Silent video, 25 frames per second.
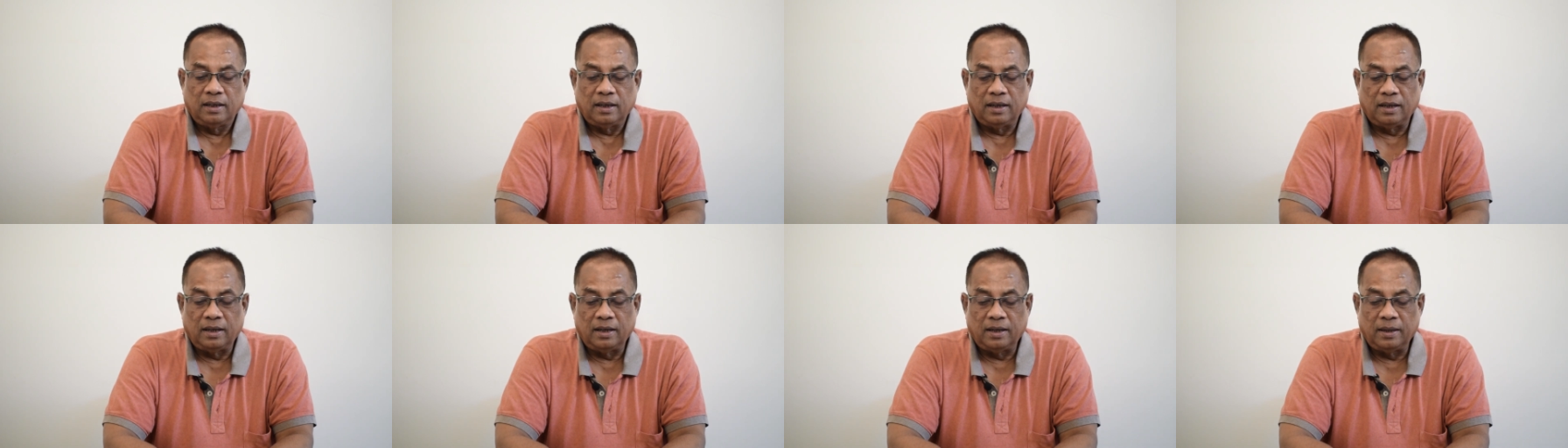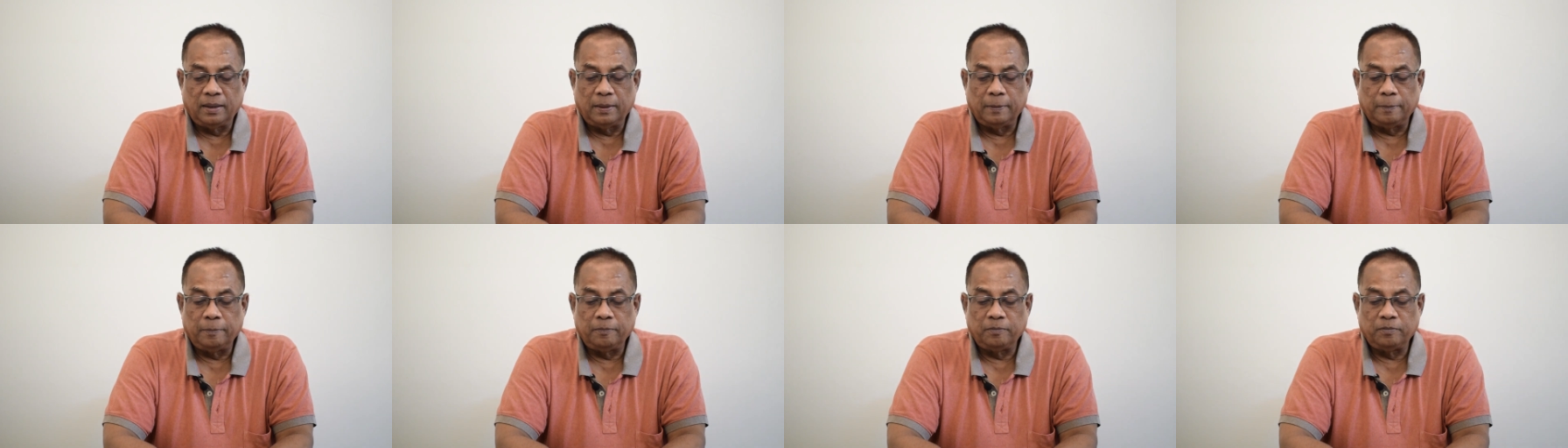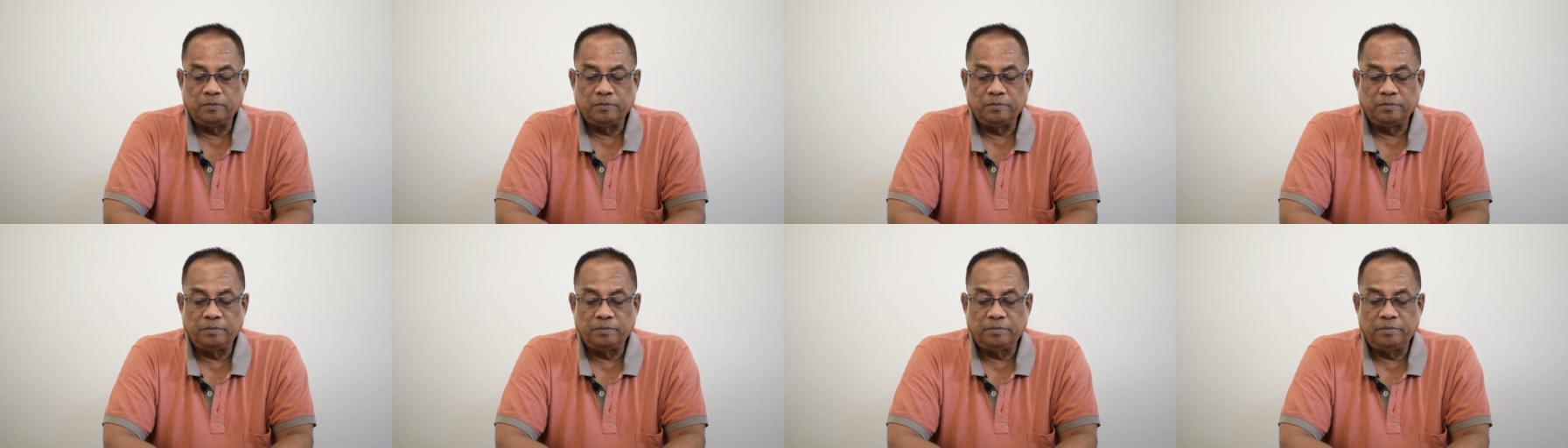
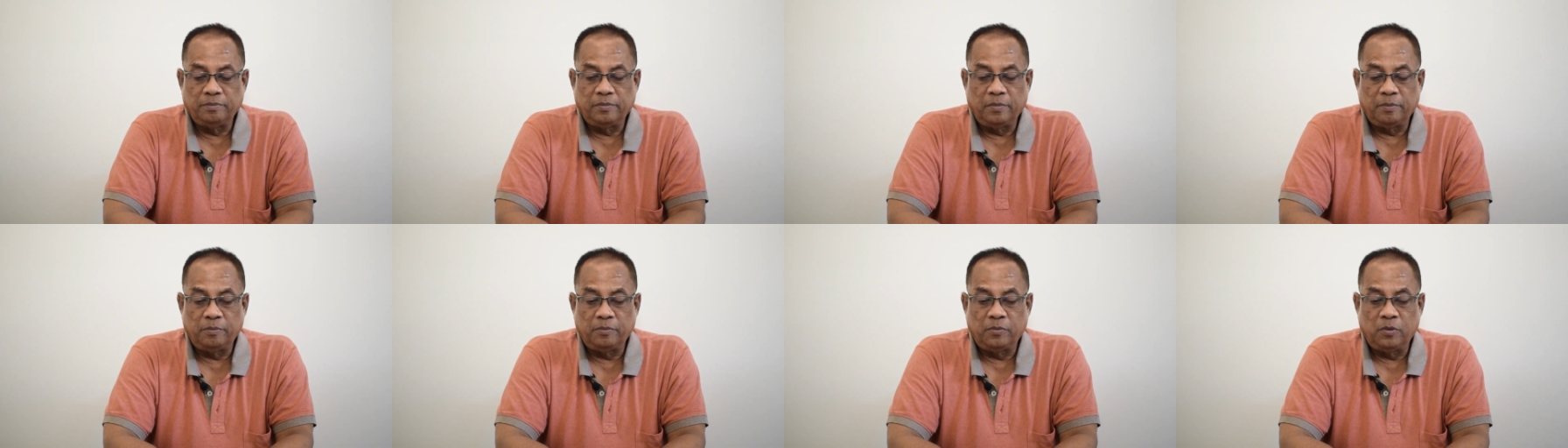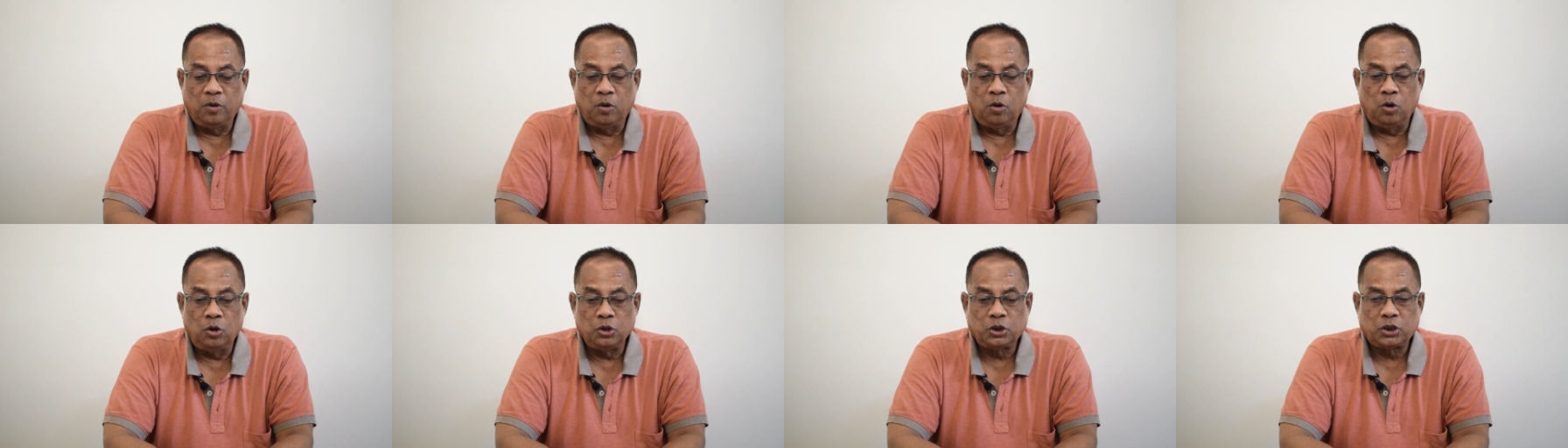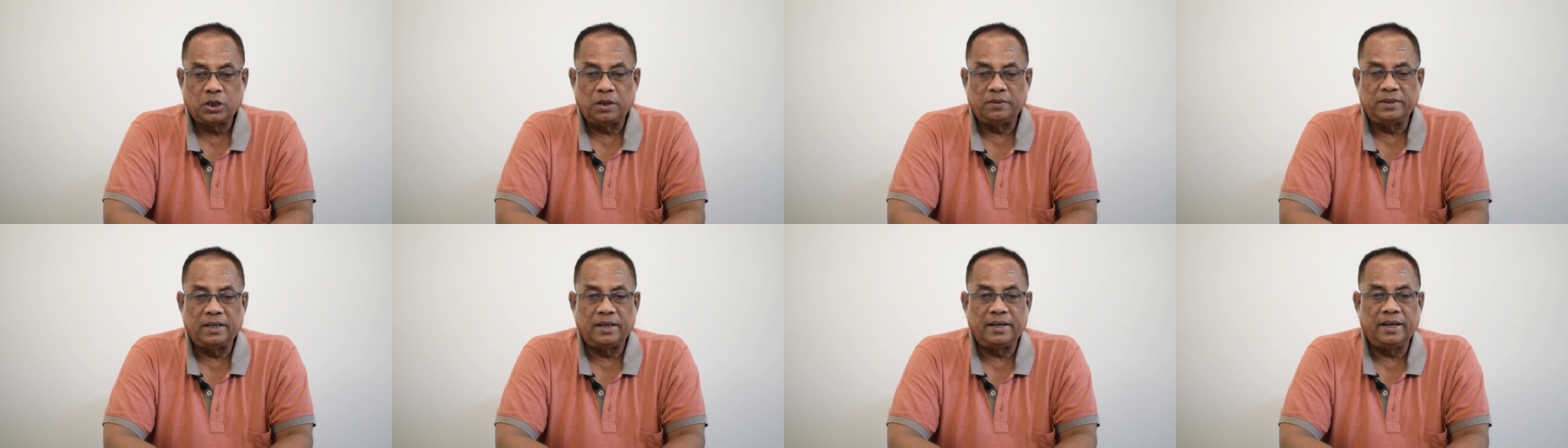Um,
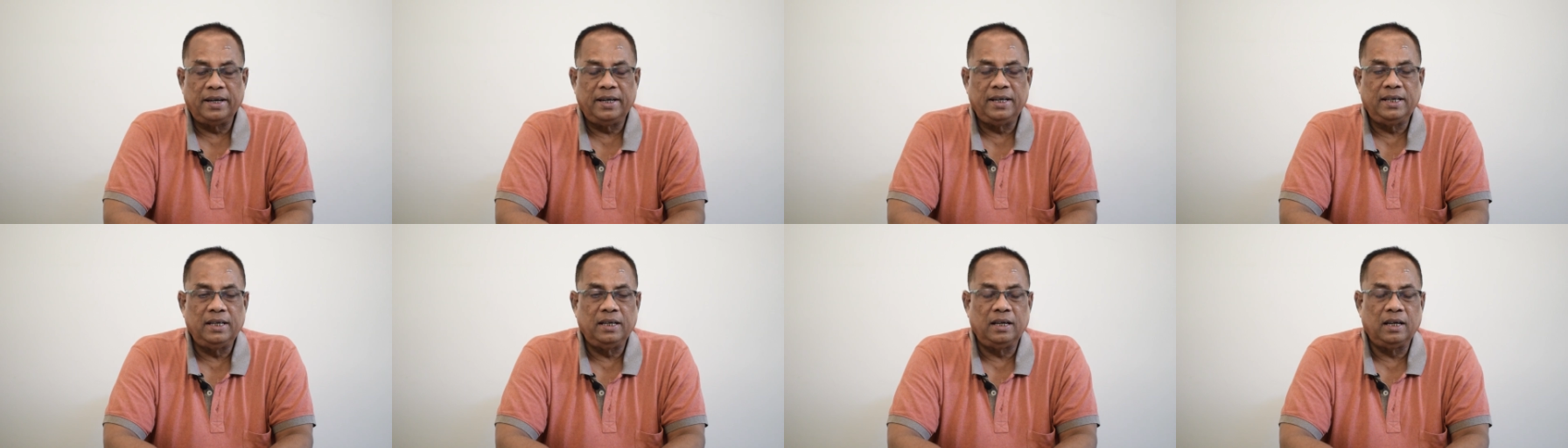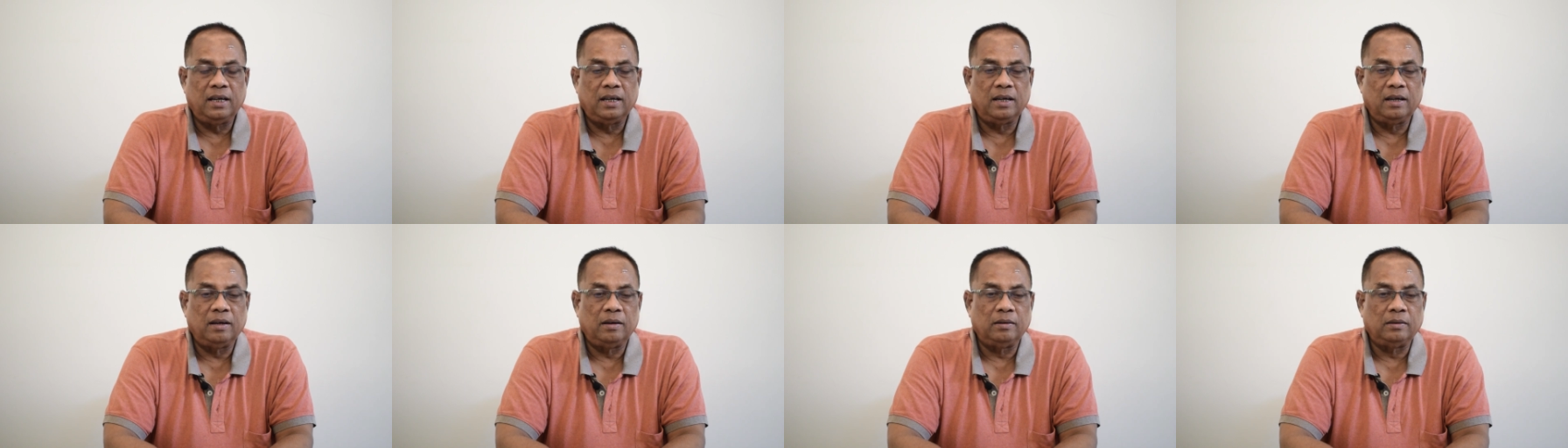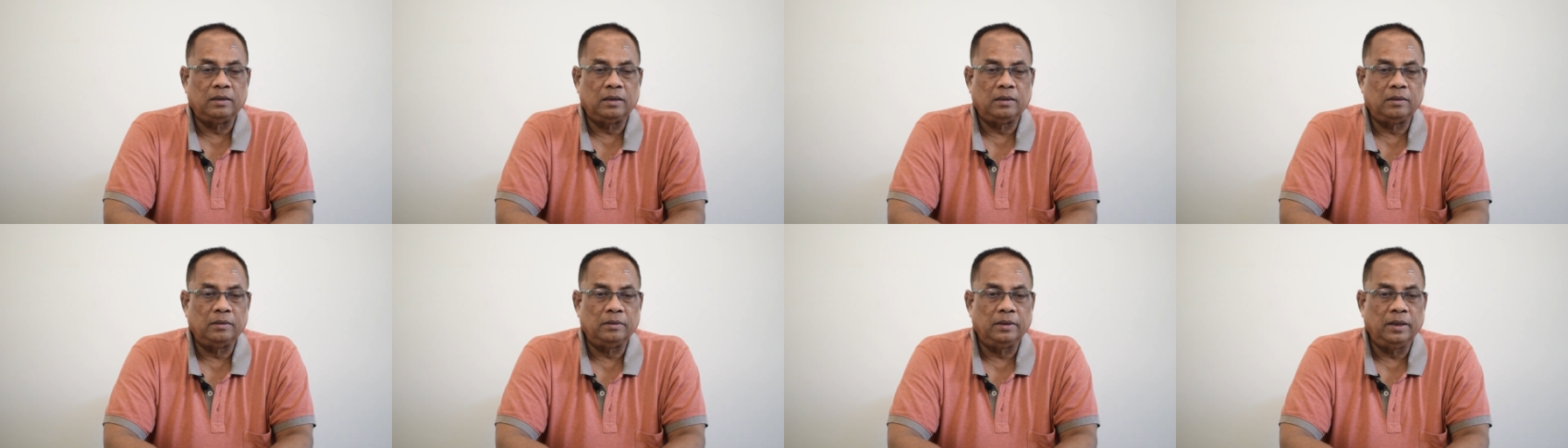most of the re, uh,
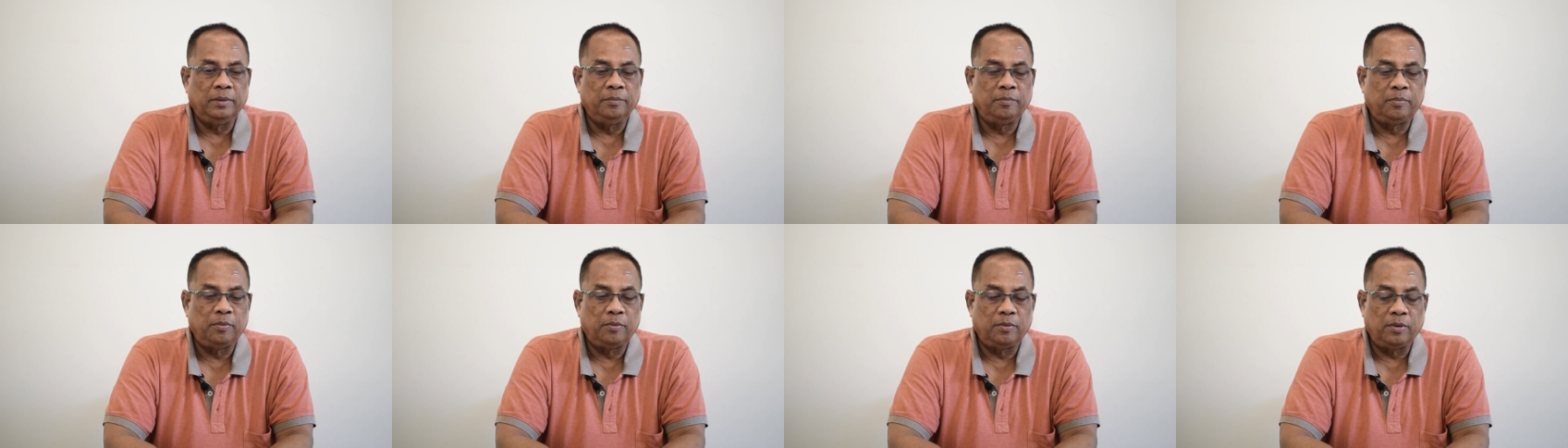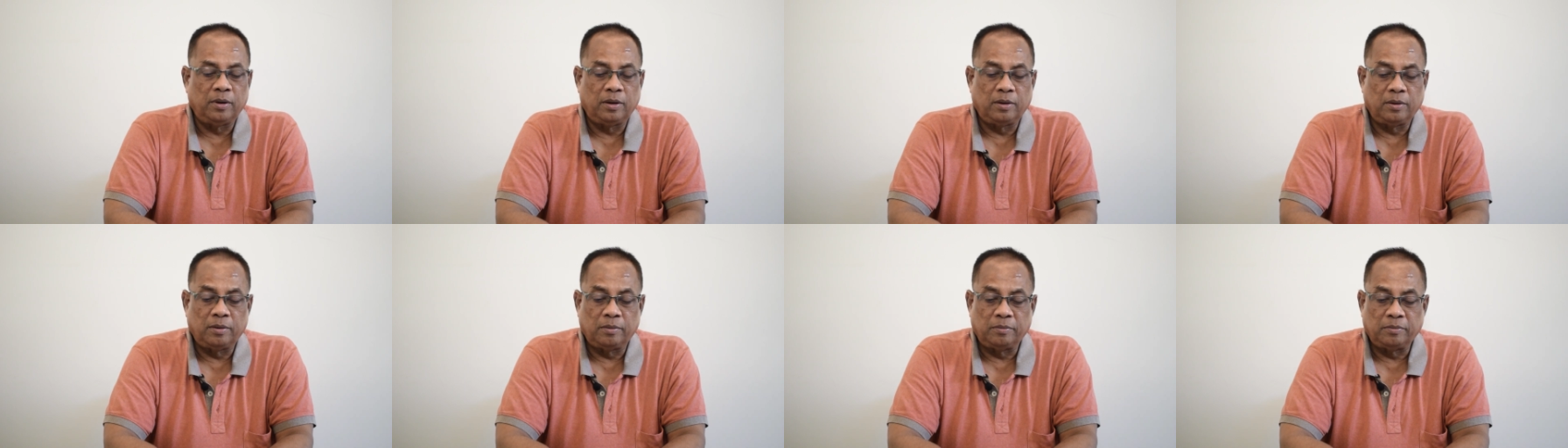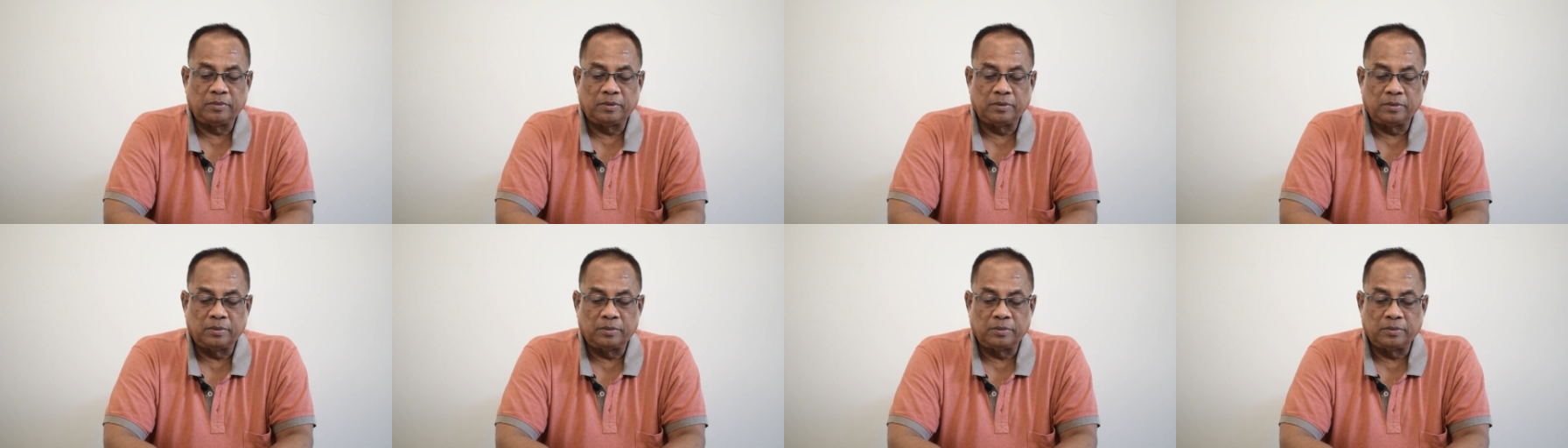uh,
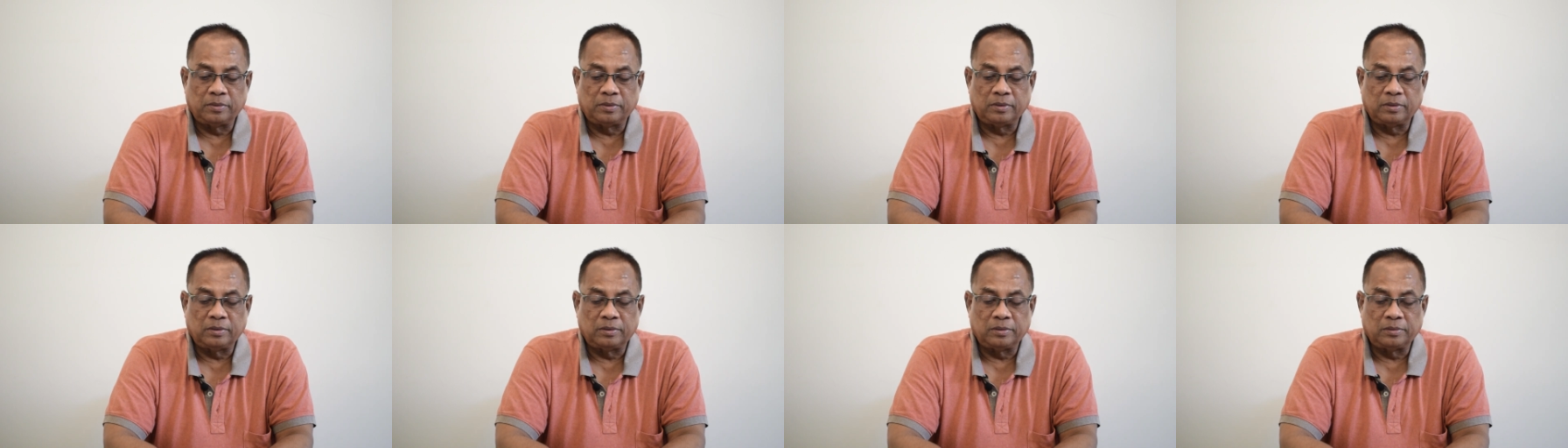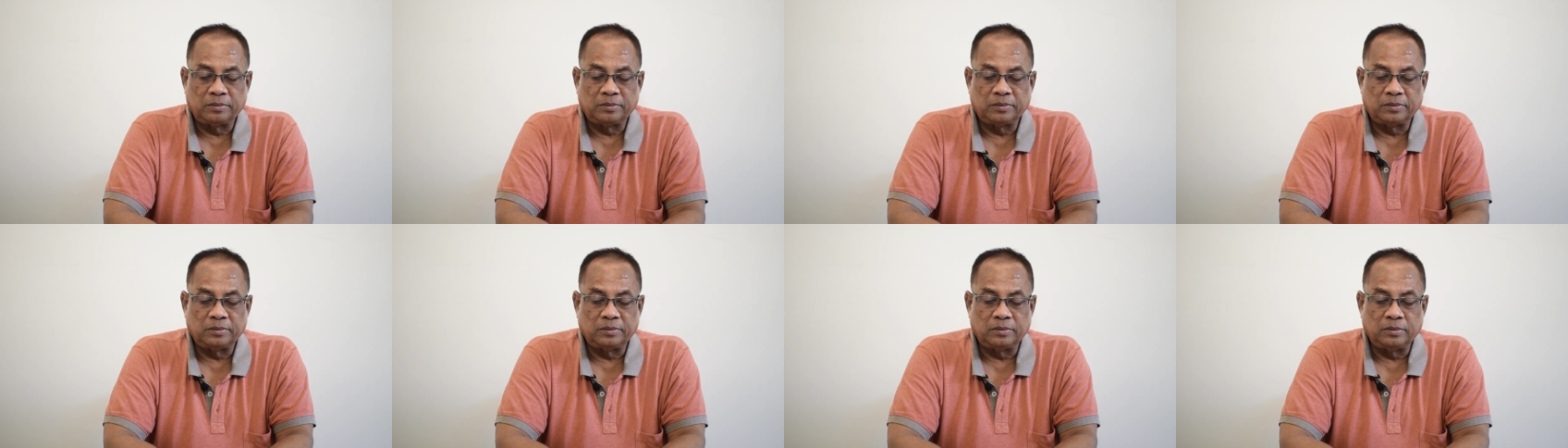uh, uh,